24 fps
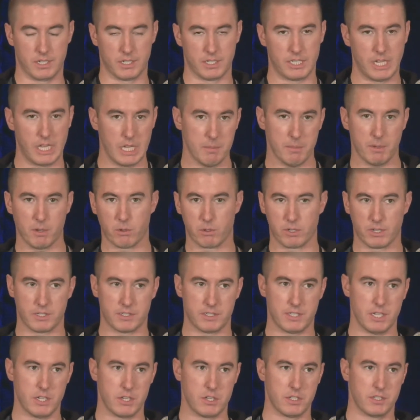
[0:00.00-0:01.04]
gaming
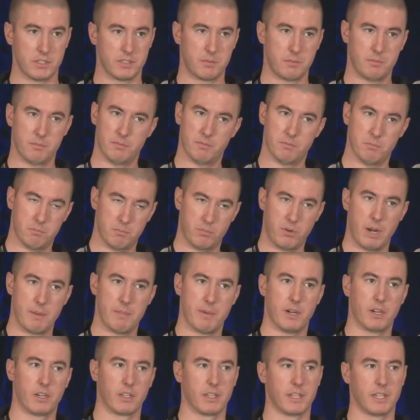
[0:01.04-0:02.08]
organizations,
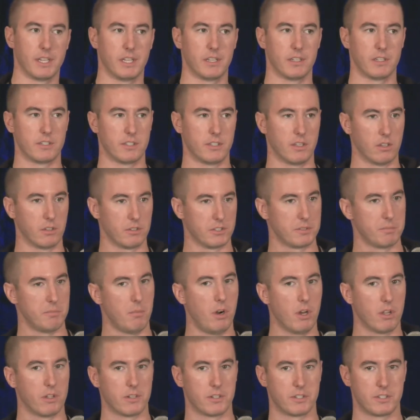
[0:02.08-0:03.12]
primarily
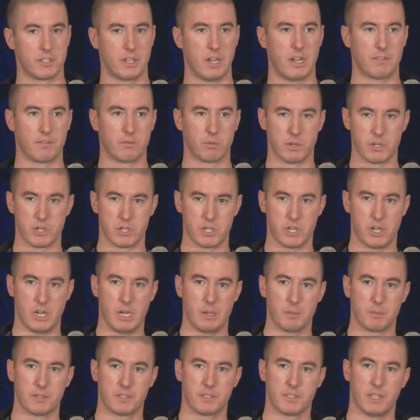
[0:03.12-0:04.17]
smaller software
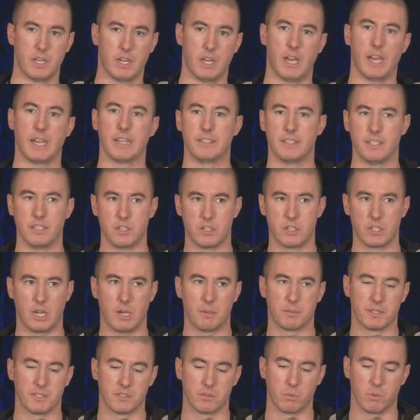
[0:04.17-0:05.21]
shops, IT
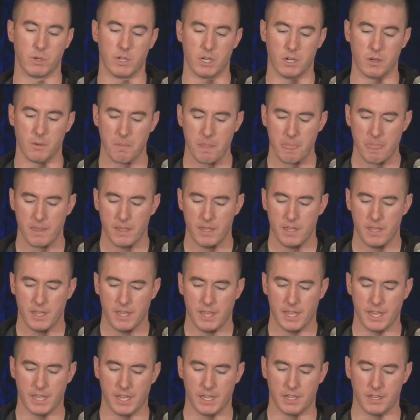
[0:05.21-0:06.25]
shops as well.
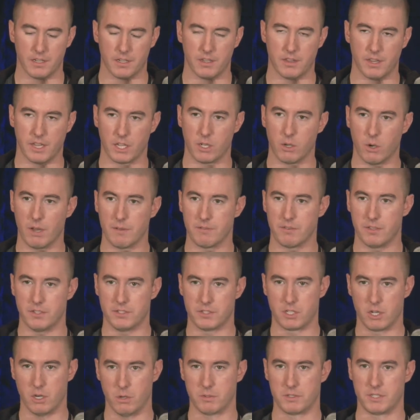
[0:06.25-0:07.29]
And they go after
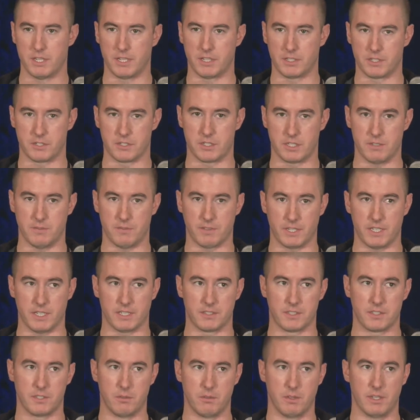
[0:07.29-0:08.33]
these code signing
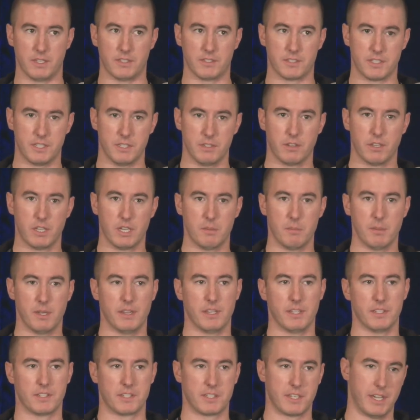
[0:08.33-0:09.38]
certificates to then steal them
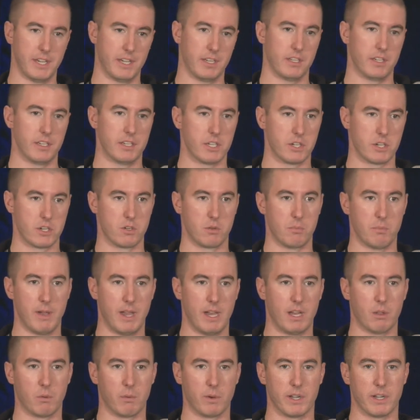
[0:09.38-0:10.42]
and then sign additional
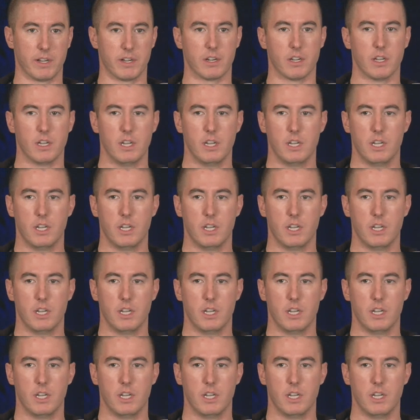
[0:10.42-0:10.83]
malware.